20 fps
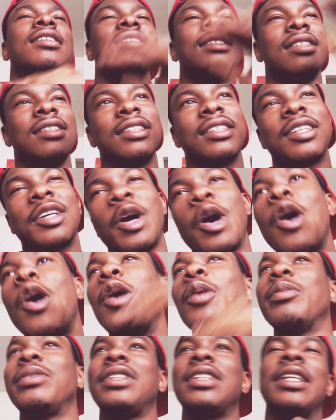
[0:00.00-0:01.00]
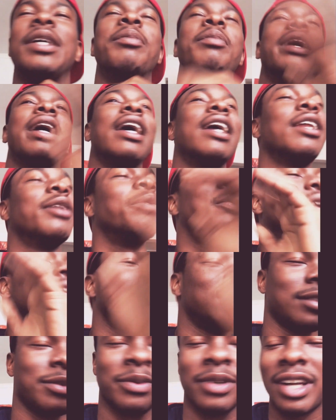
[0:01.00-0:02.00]
just calm shit. But
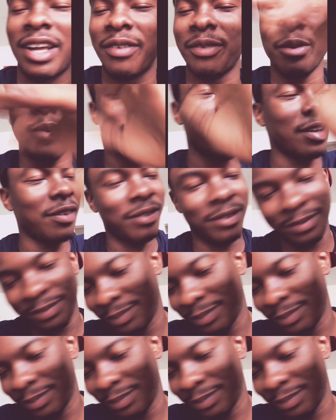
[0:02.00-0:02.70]
anyways, whatever, whatever.